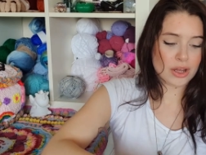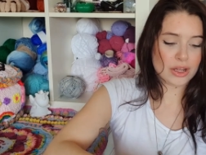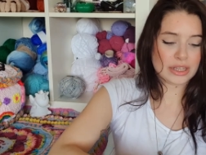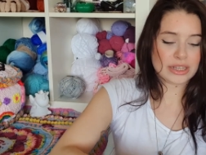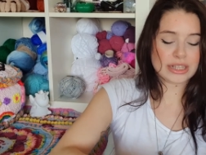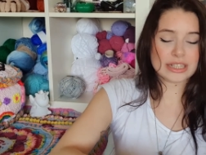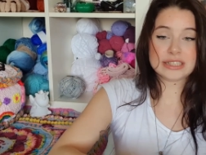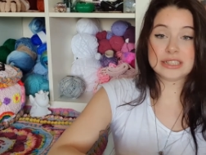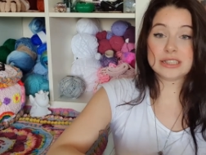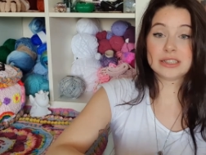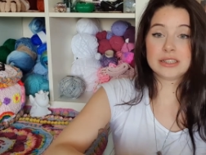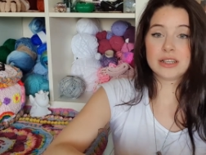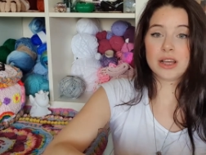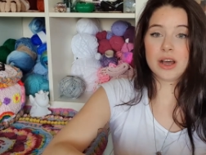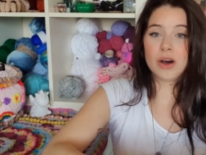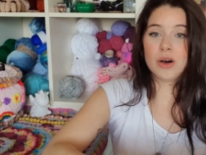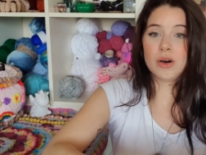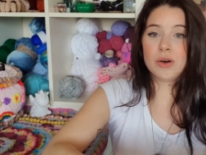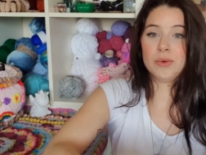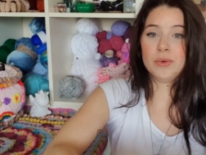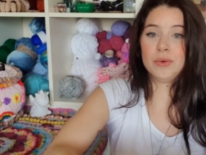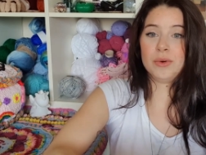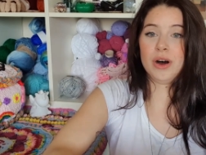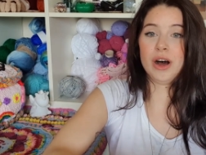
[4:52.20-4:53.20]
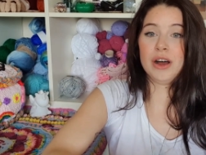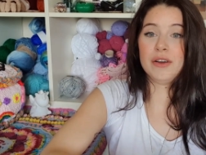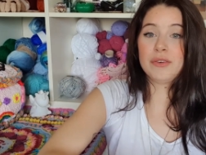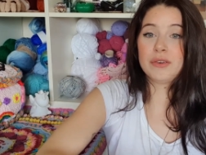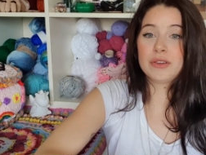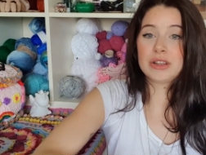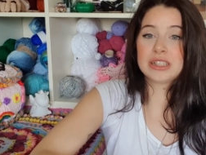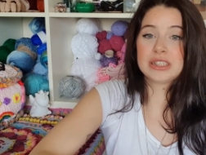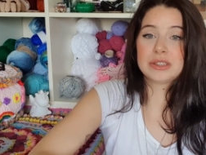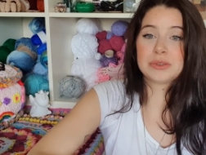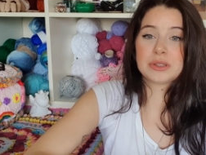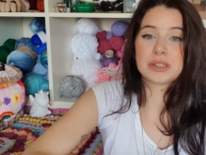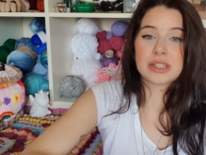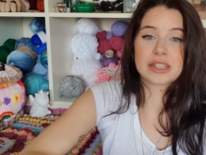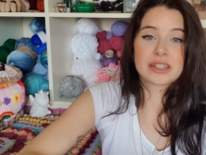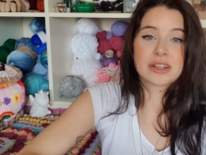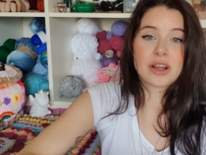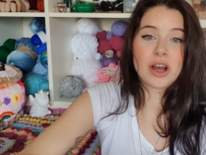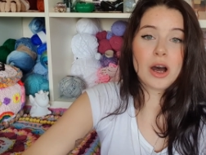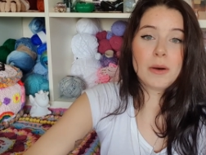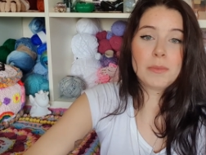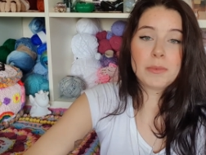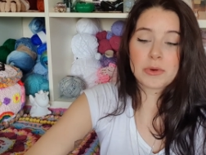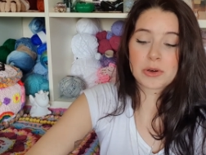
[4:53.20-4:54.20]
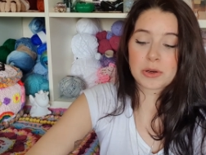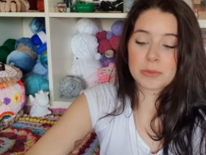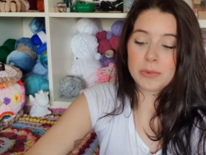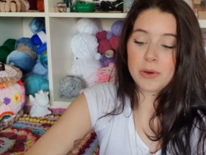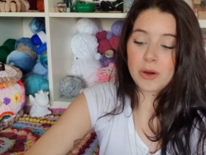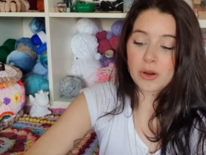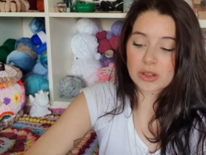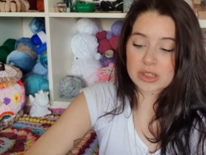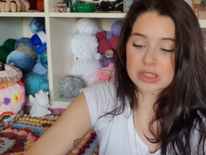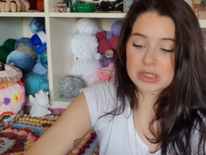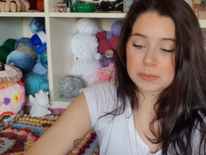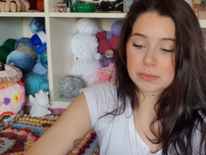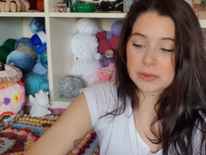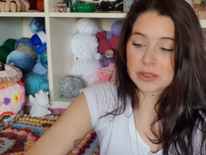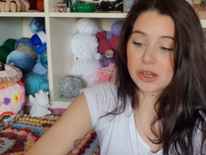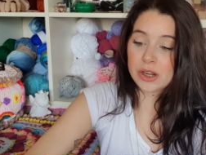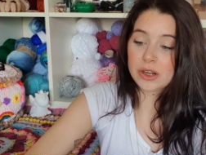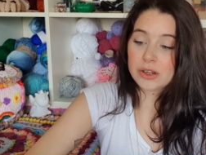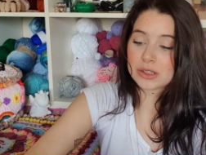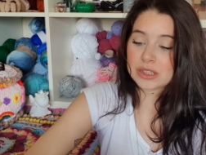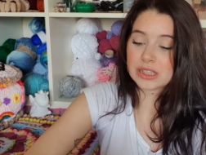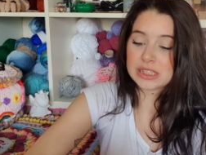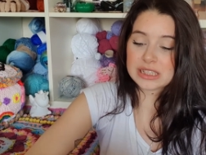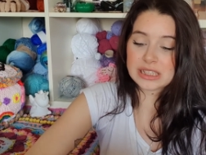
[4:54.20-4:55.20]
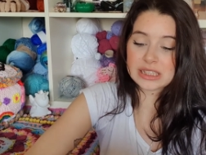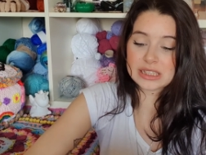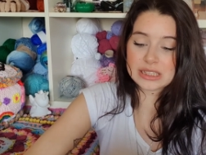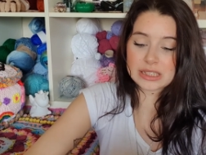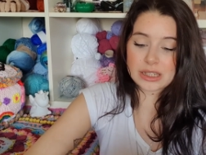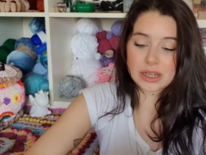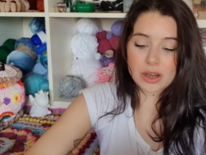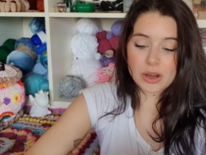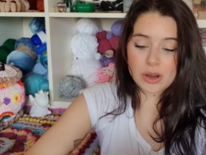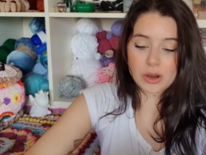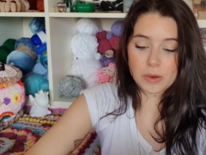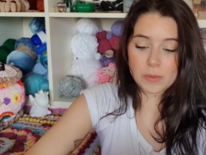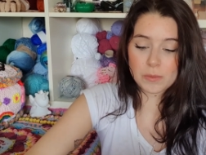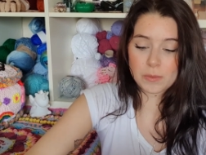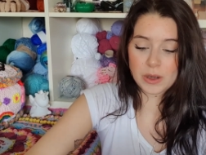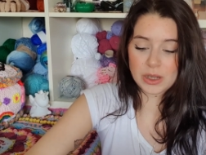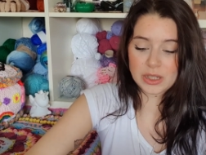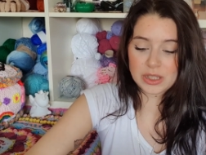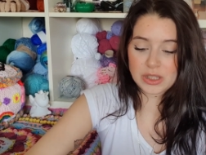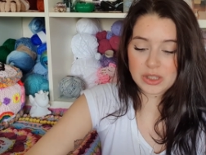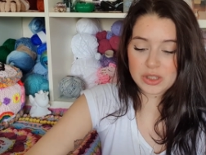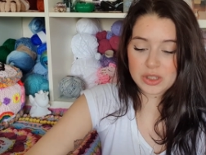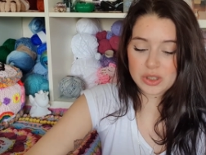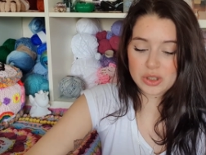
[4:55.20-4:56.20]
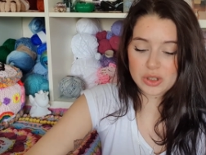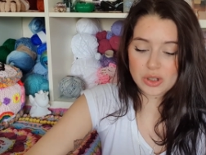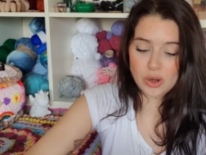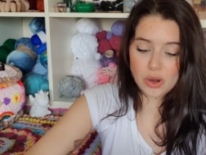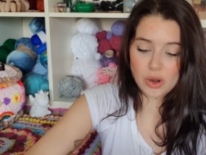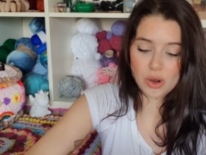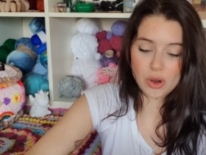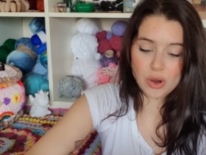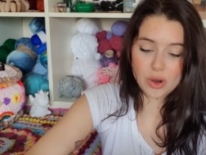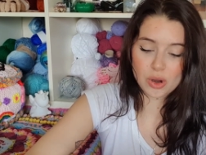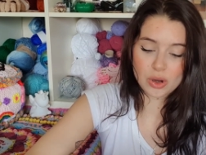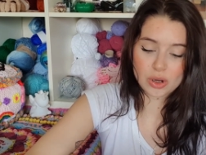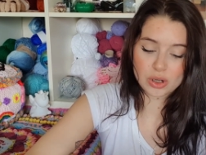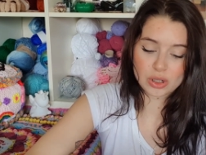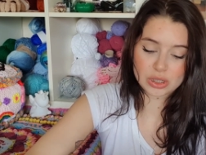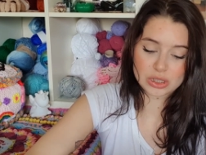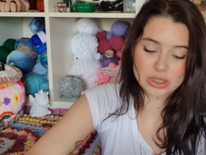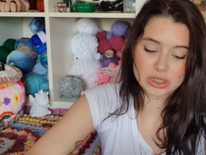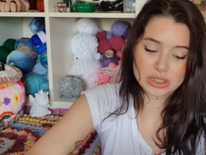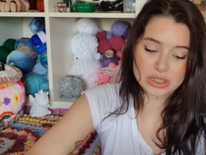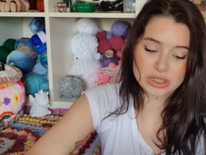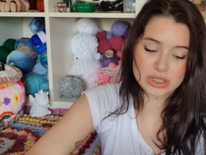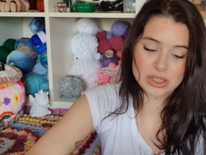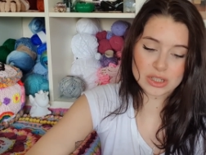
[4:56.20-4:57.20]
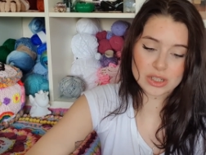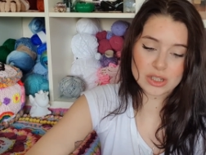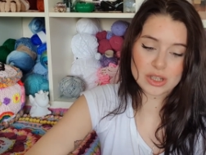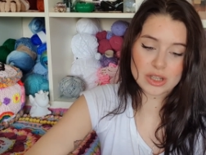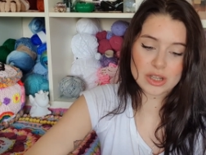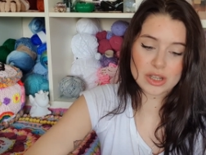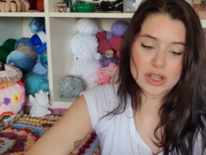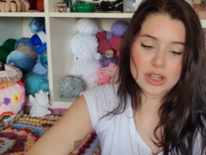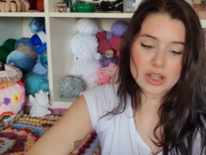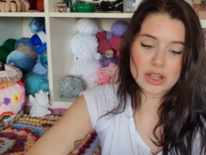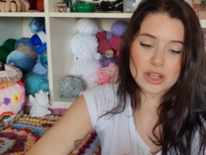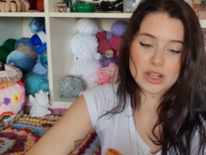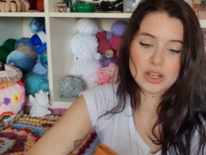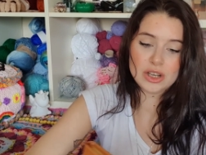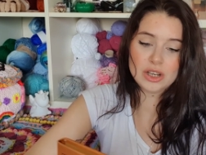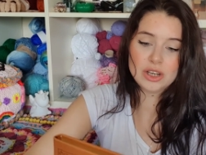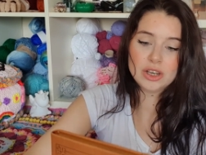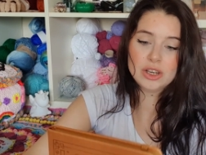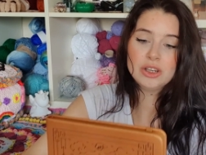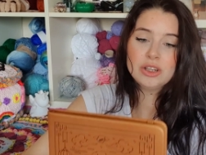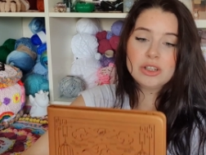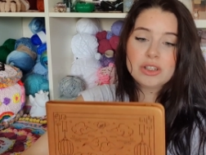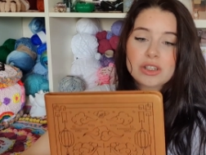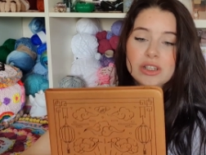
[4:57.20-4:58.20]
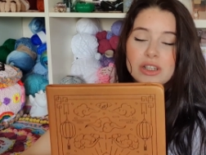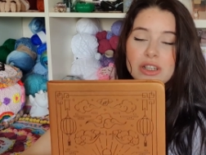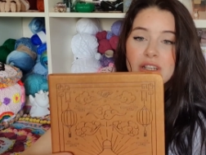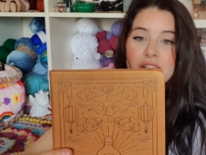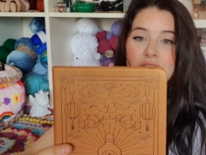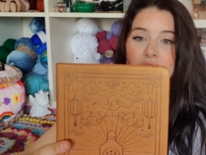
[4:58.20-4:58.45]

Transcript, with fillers: This is, oh, I thought this was like cardboard box, but no, this is, oh my god. Look